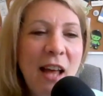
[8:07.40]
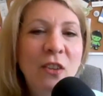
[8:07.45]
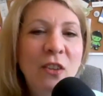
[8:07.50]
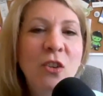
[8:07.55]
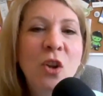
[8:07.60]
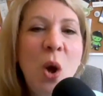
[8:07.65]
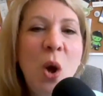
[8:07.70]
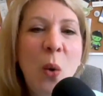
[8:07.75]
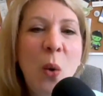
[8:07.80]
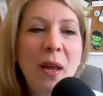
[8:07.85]

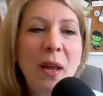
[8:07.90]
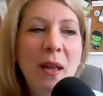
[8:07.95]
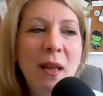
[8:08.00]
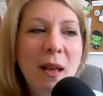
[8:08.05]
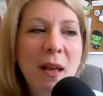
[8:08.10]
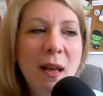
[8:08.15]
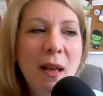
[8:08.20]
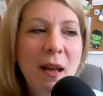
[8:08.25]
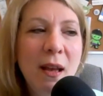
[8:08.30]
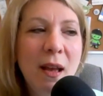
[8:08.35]
Knowing
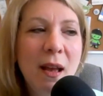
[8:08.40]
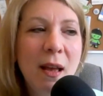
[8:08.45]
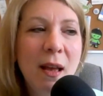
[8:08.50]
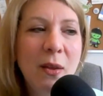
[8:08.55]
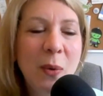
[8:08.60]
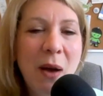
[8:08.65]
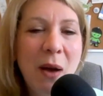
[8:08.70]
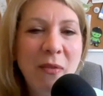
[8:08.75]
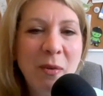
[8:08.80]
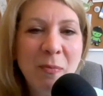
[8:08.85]

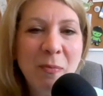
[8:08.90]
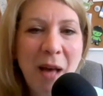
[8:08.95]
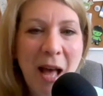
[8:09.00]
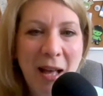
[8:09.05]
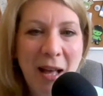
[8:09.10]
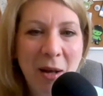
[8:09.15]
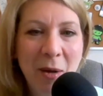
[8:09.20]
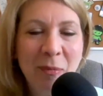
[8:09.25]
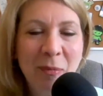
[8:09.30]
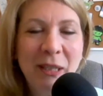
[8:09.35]
you have a
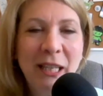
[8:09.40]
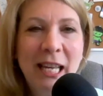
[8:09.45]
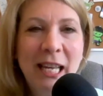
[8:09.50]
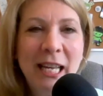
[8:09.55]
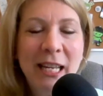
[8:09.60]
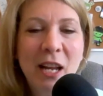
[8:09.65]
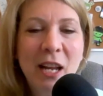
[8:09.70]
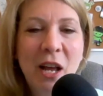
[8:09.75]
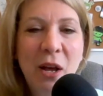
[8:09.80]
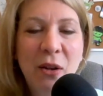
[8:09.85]
backup
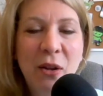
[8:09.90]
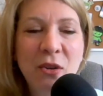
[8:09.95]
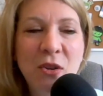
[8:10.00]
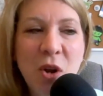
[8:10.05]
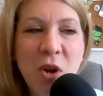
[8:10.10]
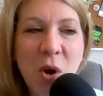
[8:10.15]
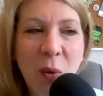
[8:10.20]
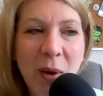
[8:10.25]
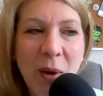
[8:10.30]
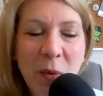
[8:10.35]
plan,
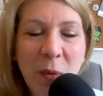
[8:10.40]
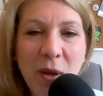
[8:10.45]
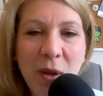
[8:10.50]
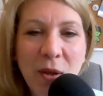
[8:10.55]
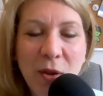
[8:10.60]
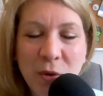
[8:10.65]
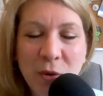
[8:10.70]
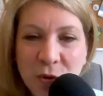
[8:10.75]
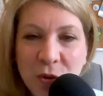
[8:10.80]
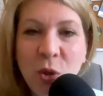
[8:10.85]
knowing what
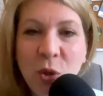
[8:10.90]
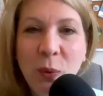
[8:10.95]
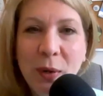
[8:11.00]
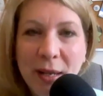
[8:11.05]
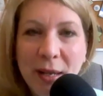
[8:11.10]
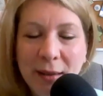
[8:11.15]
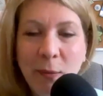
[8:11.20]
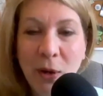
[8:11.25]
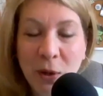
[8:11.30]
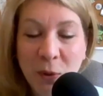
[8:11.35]
you're
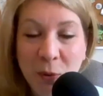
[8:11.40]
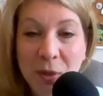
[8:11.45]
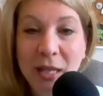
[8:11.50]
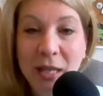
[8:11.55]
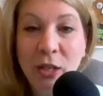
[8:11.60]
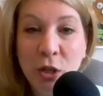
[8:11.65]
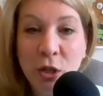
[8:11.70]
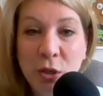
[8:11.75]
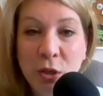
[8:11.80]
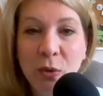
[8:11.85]
doing, what you
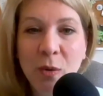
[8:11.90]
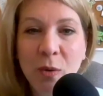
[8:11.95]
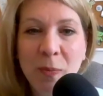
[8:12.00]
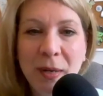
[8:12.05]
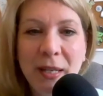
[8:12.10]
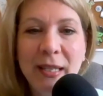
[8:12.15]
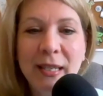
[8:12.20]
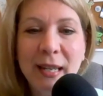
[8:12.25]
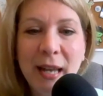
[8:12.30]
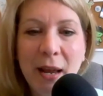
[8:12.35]
need to do to
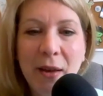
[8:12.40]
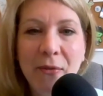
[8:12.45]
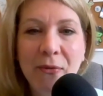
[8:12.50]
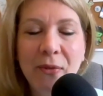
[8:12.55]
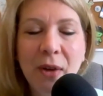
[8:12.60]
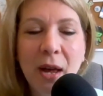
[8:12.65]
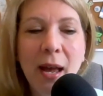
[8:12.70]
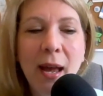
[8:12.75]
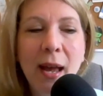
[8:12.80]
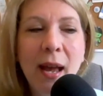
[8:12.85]
be safe,
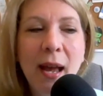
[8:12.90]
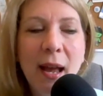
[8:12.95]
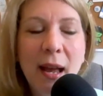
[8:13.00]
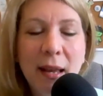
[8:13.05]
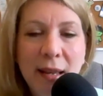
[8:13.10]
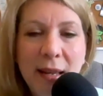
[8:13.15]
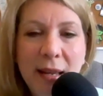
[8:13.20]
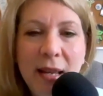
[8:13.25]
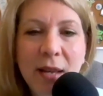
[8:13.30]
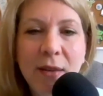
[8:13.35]

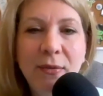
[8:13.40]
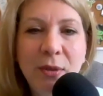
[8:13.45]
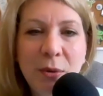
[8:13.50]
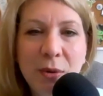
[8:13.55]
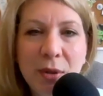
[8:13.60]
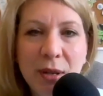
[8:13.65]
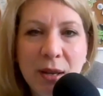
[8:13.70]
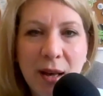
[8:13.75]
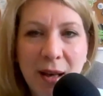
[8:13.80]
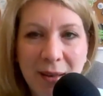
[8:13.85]
gives you
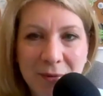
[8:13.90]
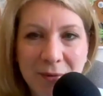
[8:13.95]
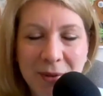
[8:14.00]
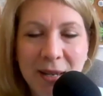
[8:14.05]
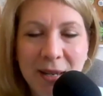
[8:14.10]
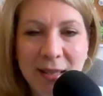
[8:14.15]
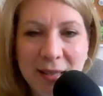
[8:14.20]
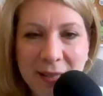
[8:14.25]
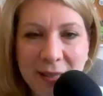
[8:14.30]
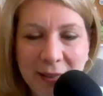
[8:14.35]
the
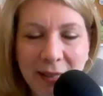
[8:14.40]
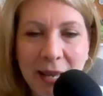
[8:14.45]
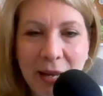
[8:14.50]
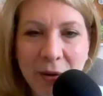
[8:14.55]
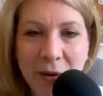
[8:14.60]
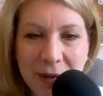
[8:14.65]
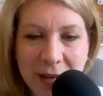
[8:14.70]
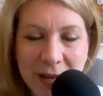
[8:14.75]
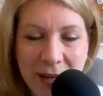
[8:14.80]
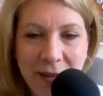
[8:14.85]
confidence to let
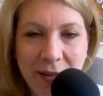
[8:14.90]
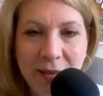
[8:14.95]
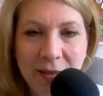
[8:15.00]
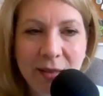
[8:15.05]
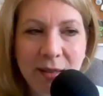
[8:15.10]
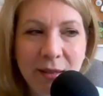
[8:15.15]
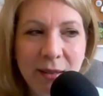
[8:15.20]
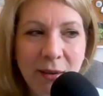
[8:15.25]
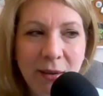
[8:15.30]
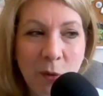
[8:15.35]
your
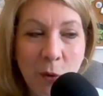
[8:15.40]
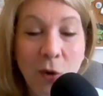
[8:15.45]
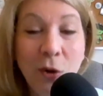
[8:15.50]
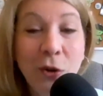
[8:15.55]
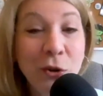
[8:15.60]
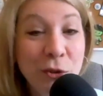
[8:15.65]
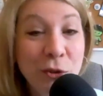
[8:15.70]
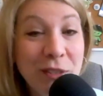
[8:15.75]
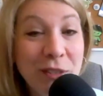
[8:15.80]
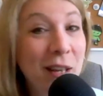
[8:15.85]
kids, or
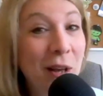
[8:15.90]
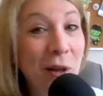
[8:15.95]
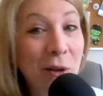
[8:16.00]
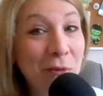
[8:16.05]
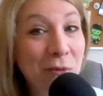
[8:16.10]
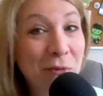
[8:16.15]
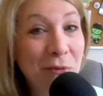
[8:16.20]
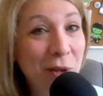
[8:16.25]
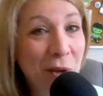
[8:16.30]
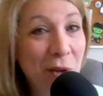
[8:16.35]

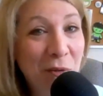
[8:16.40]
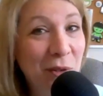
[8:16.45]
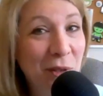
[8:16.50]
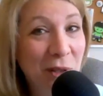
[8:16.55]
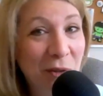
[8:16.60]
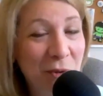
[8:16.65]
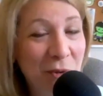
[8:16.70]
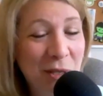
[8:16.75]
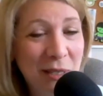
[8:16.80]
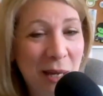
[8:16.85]
yourself, if you
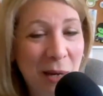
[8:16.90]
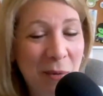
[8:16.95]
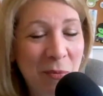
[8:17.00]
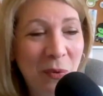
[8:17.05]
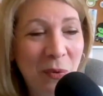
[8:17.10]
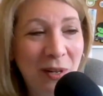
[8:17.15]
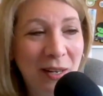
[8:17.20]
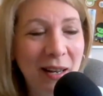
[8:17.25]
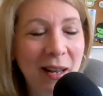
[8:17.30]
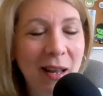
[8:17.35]
live with type
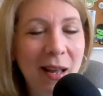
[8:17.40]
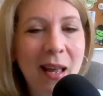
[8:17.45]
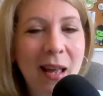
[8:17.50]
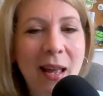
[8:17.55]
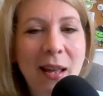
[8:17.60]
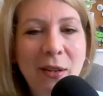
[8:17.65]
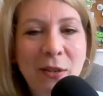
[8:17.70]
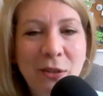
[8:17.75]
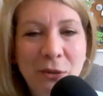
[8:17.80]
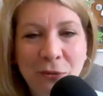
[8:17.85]
1,
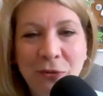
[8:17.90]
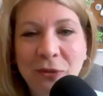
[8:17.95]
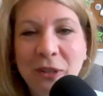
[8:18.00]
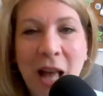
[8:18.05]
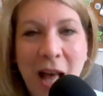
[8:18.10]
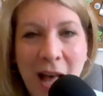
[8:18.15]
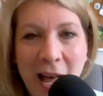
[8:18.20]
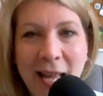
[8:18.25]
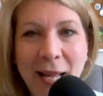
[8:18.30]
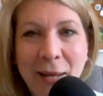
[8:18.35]
to
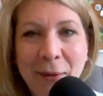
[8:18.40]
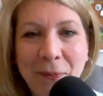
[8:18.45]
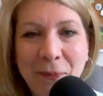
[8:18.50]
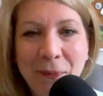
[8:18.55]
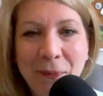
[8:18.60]
fly.